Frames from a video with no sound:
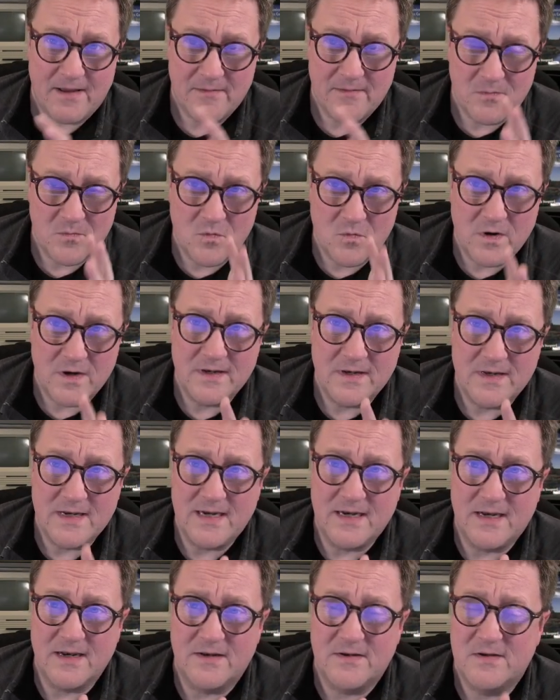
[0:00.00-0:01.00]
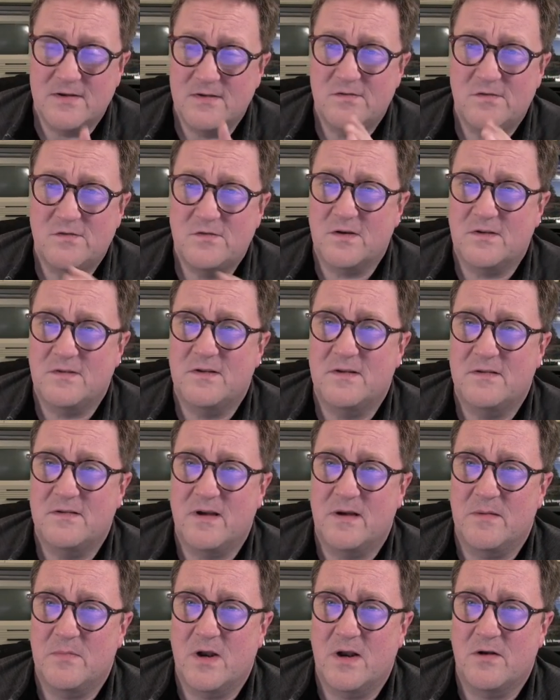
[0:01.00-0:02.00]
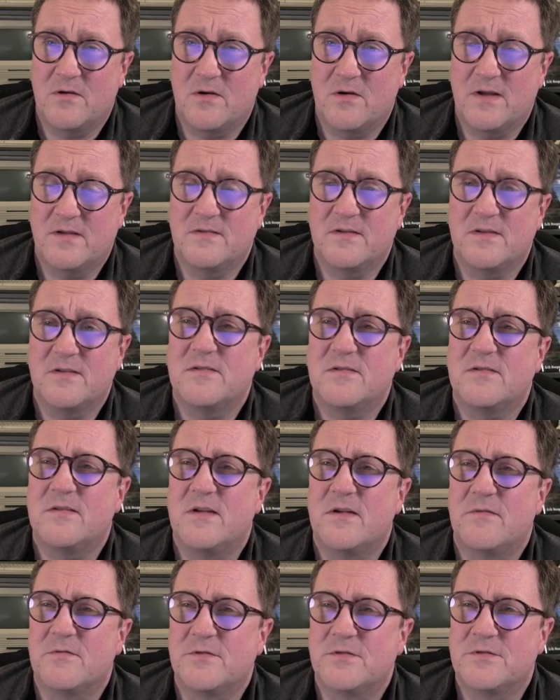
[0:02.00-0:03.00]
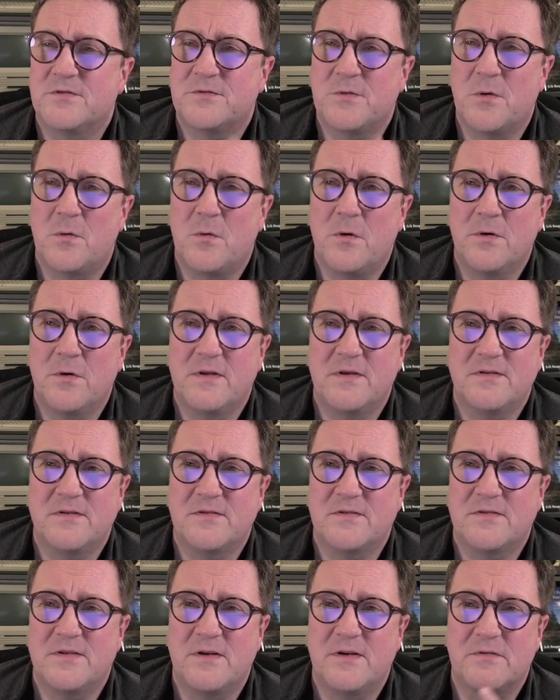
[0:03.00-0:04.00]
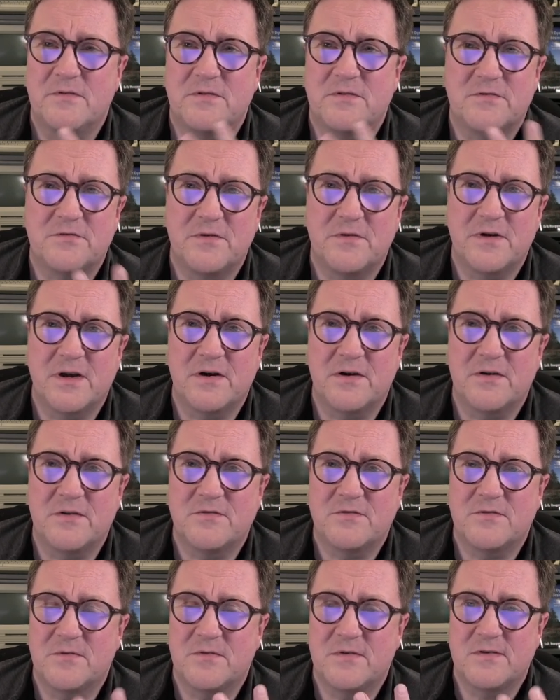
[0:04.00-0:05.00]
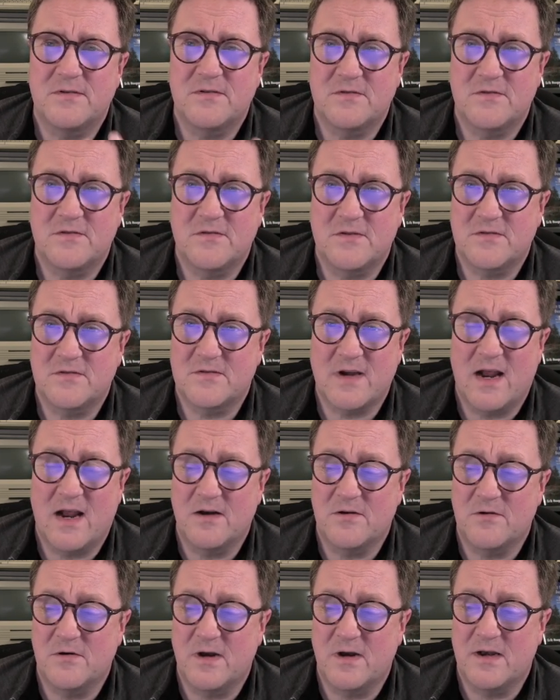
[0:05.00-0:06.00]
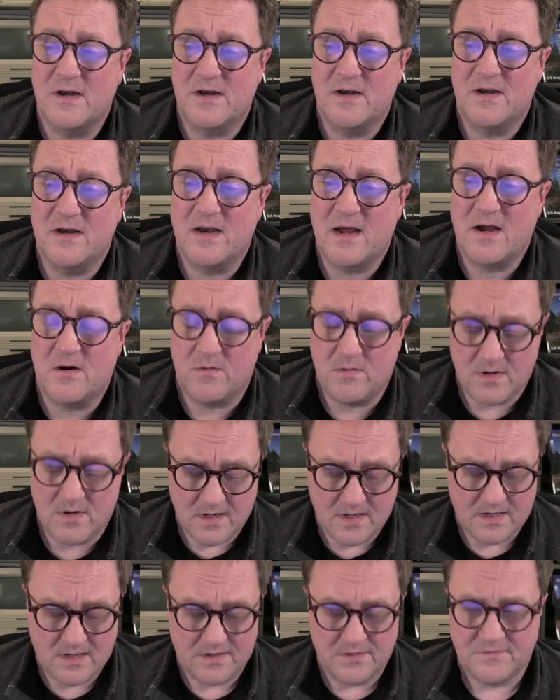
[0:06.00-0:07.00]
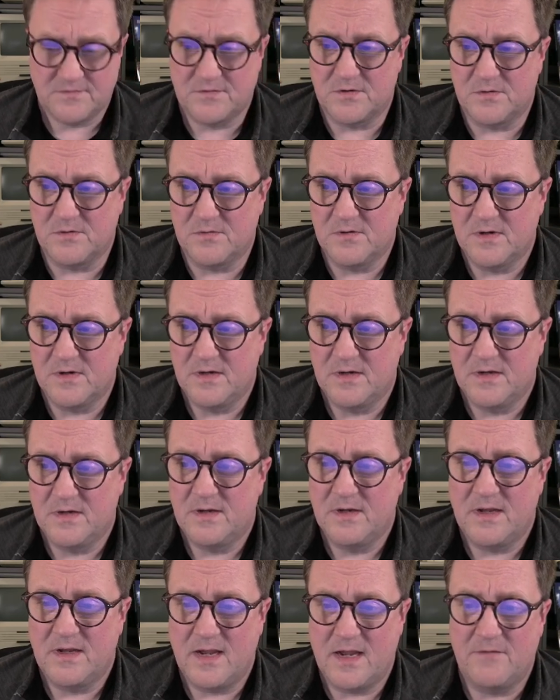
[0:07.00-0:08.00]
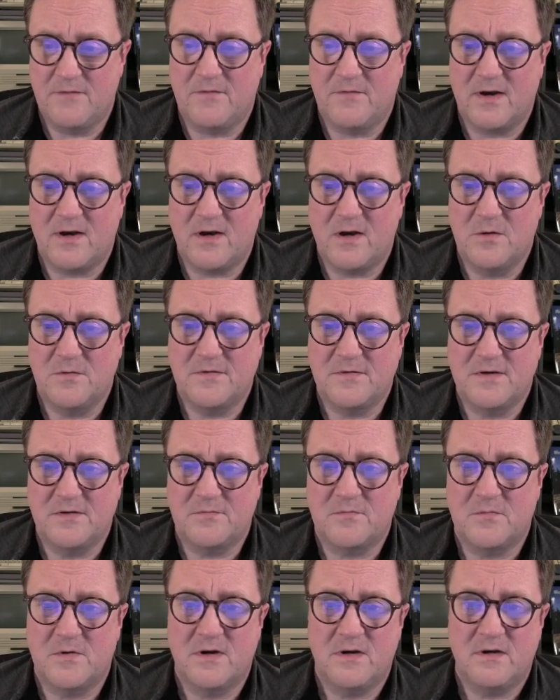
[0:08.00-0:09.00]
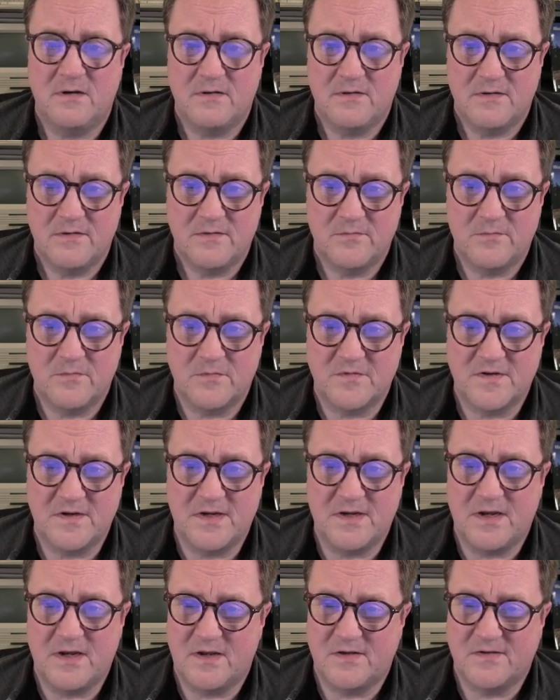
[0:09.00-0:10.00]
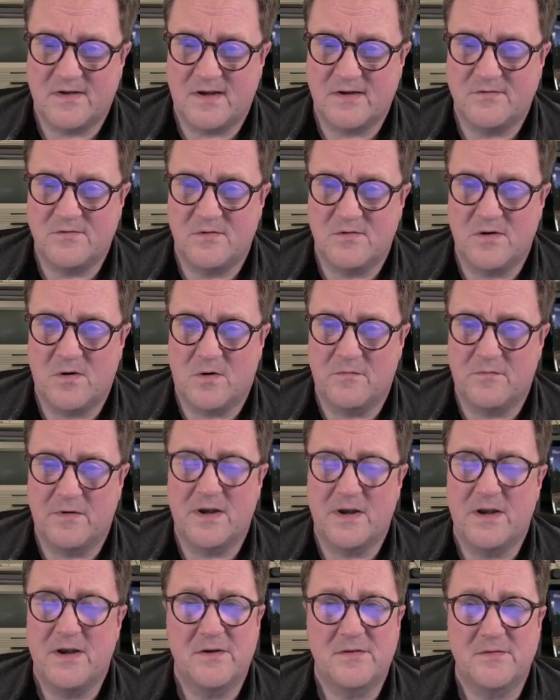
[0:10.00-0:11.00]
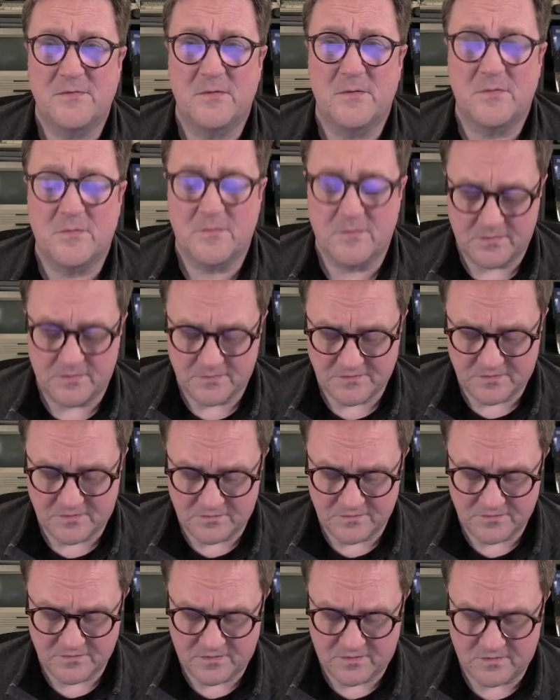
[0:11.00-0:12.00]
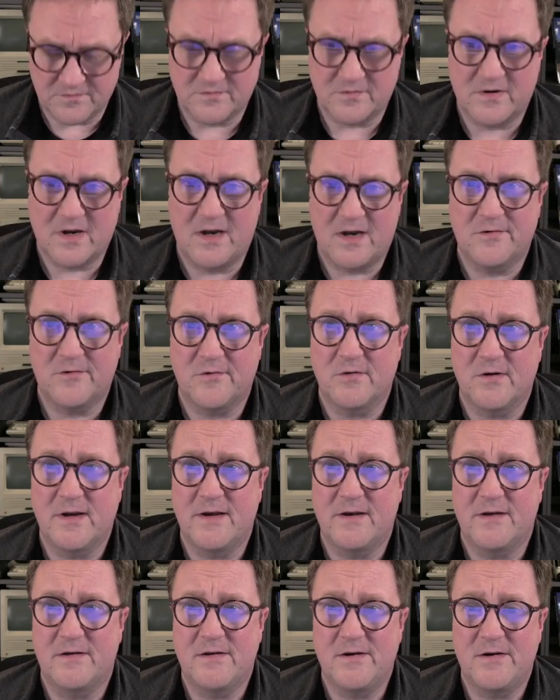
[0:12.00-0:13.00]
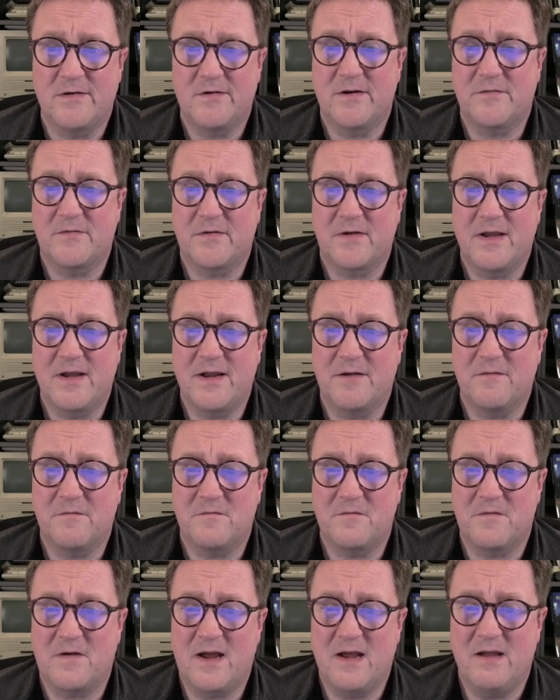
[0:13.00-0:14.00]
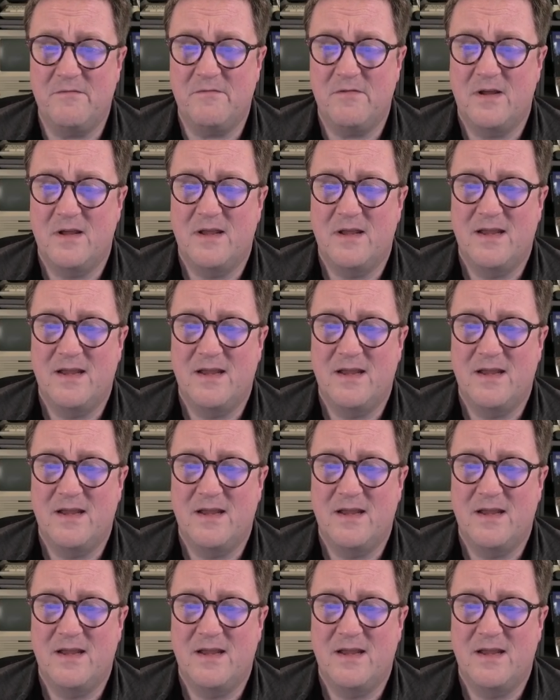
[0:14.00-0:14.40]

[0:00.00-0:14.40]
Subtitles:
when needed, just in time calculation. This is never stored, this is never triggered, so this is just calculated now. So if I close this one, we see it's actually already here, so it was also calculated here. If I hit a 5,